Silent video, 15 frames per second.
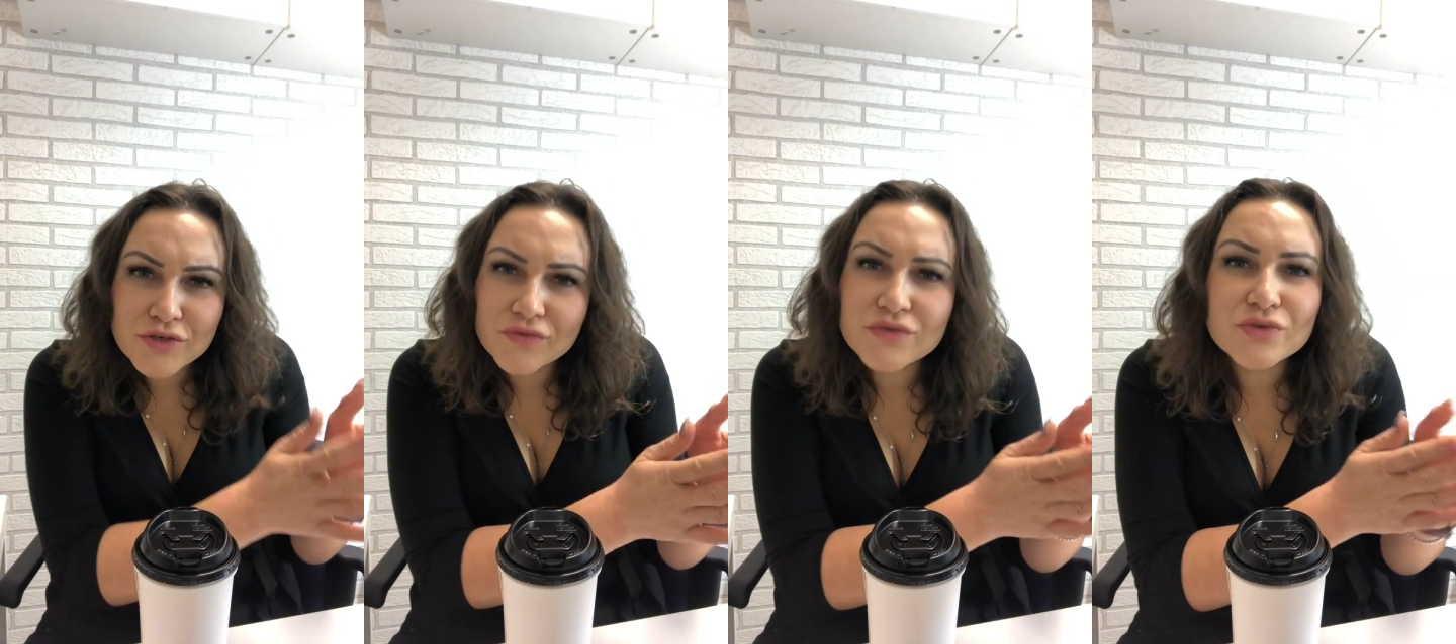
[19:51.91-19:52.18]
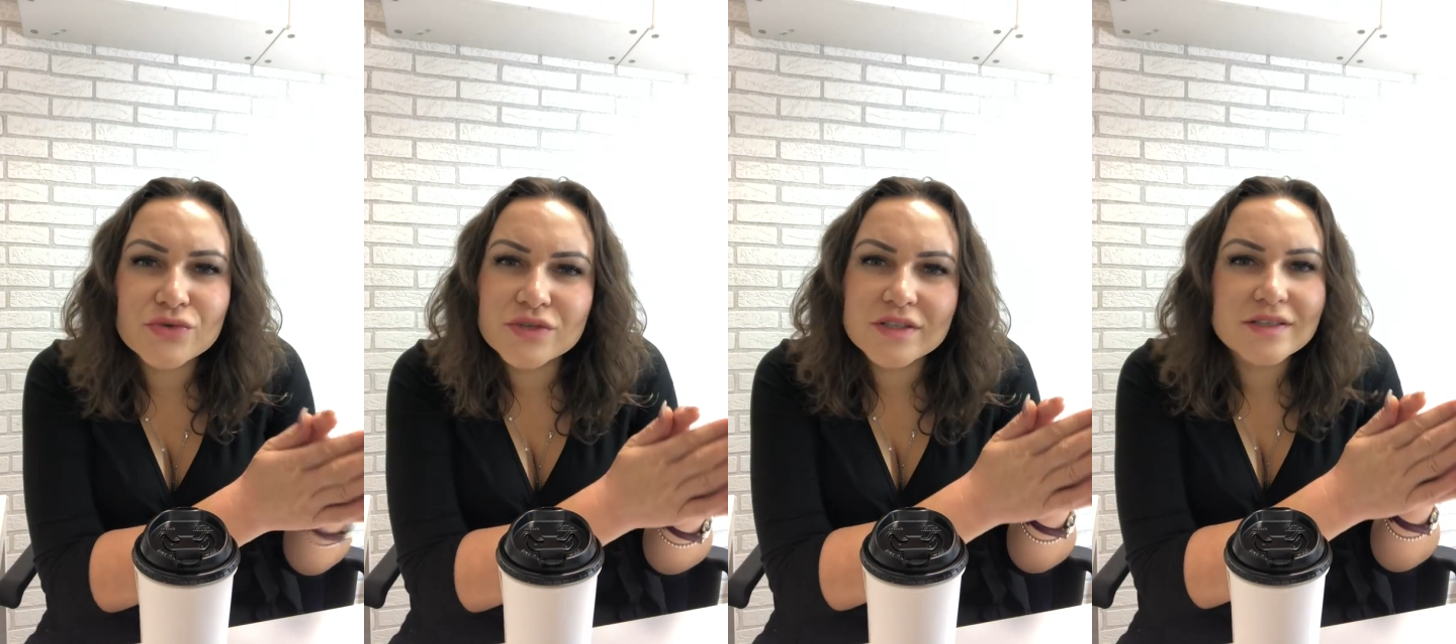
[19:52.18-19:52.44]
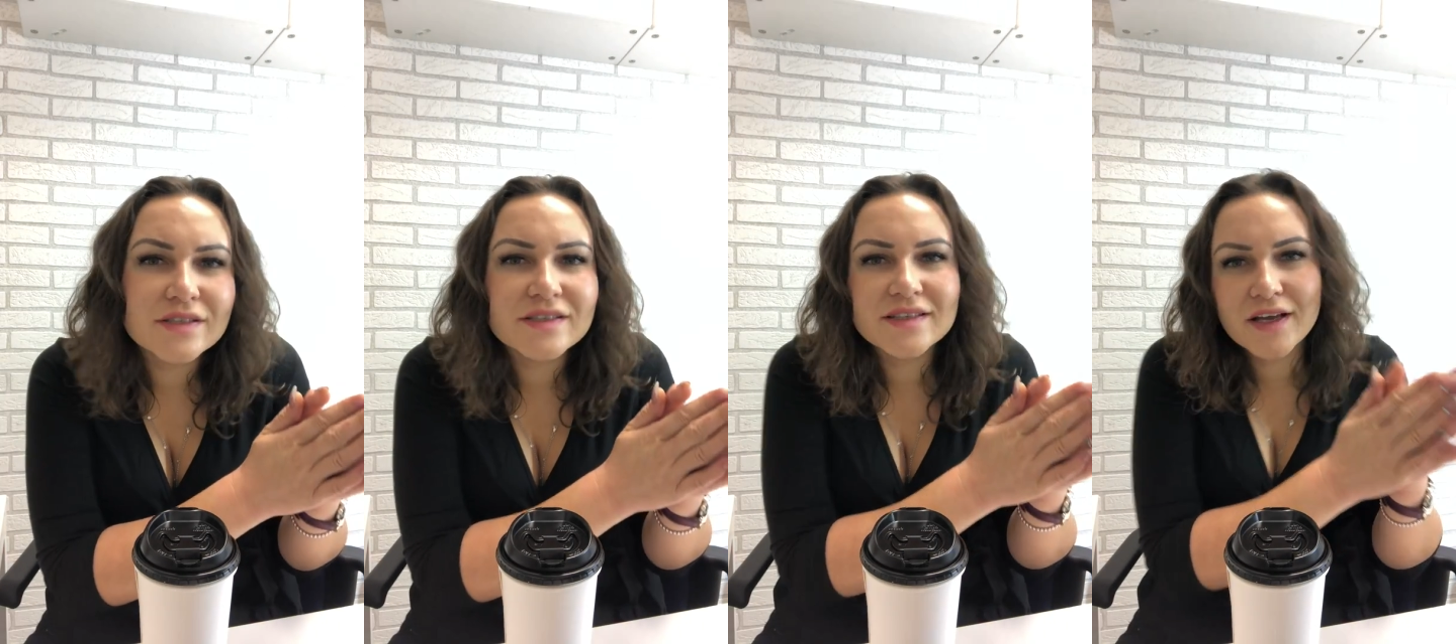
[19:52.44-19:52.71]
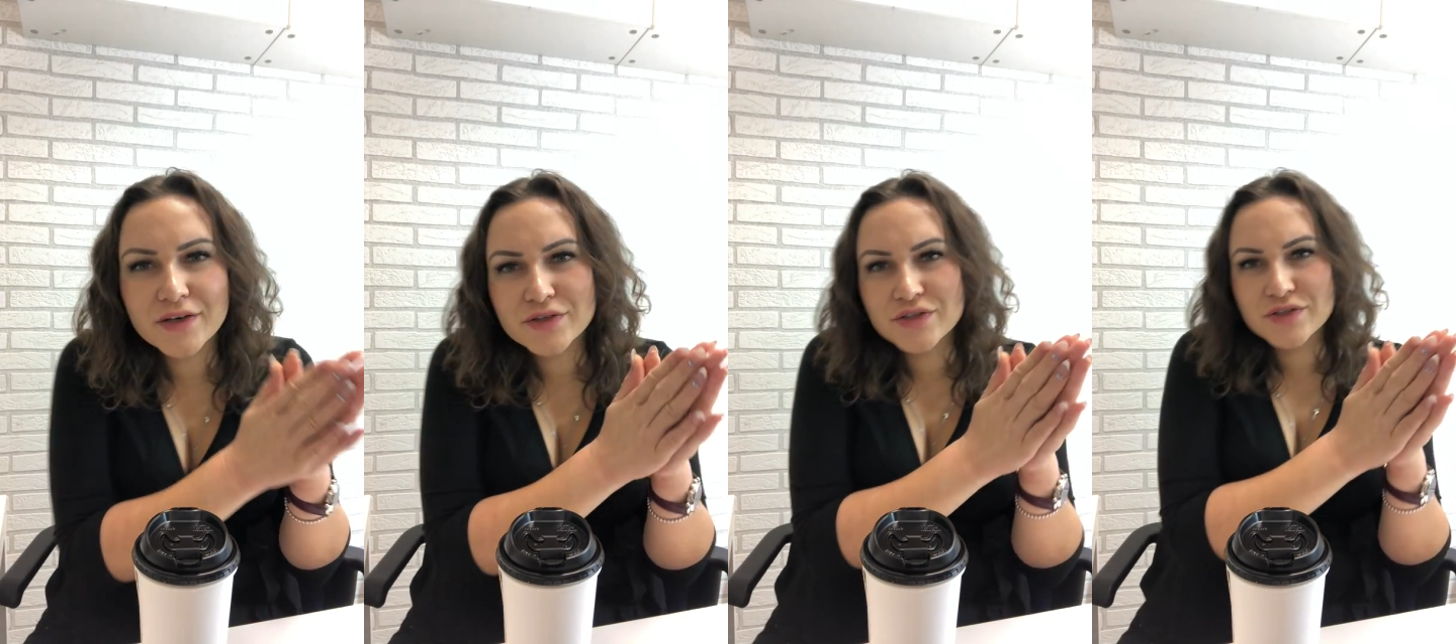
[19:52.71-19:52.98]
of choosing the
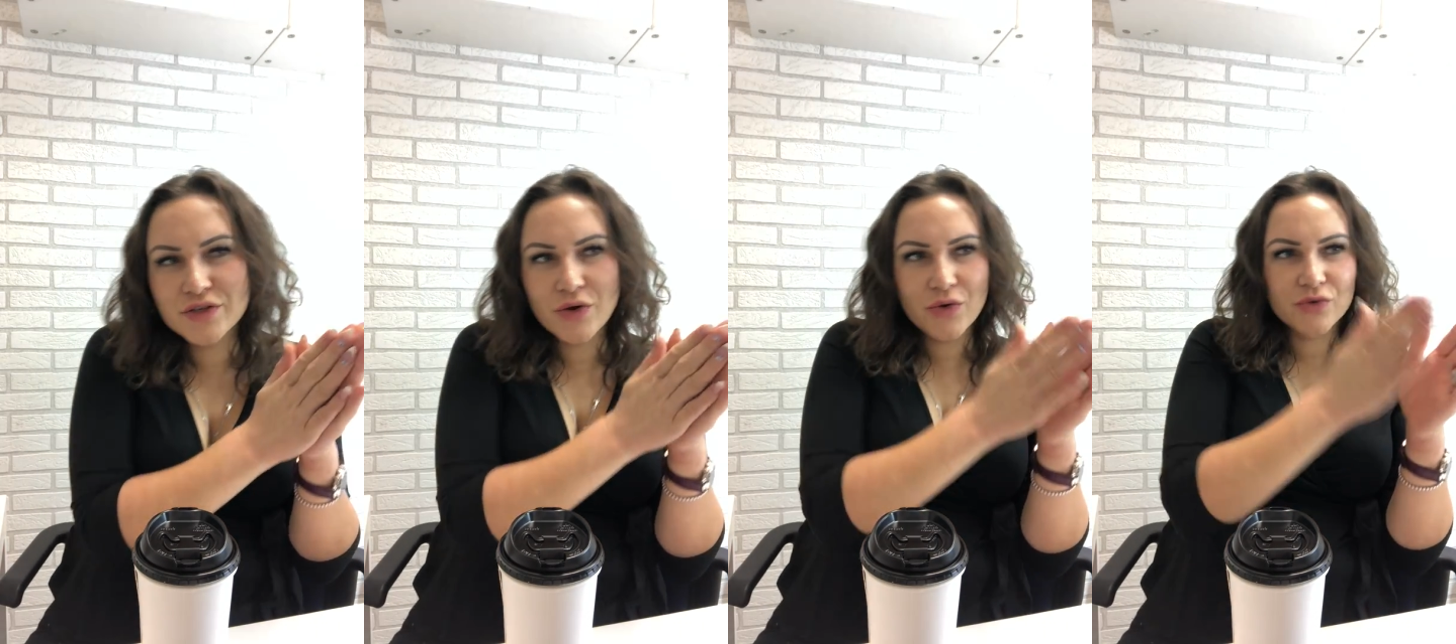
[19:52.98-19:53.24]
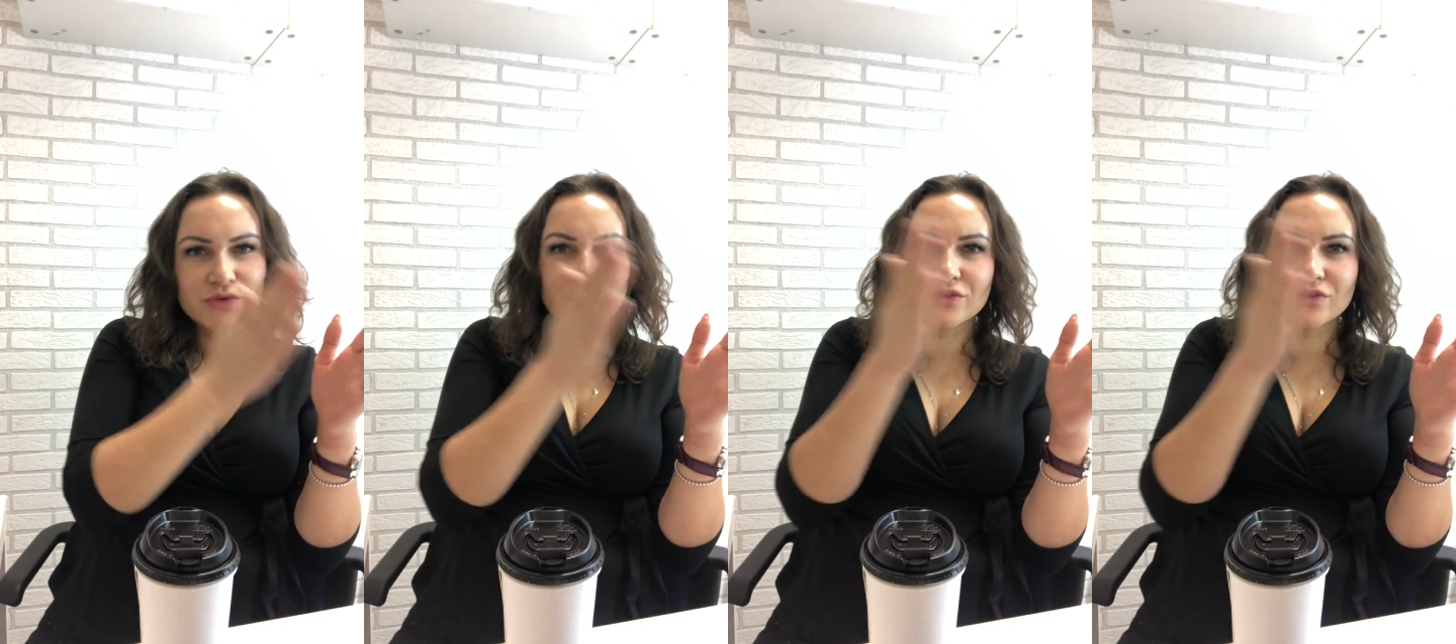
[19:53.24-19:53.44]
center stone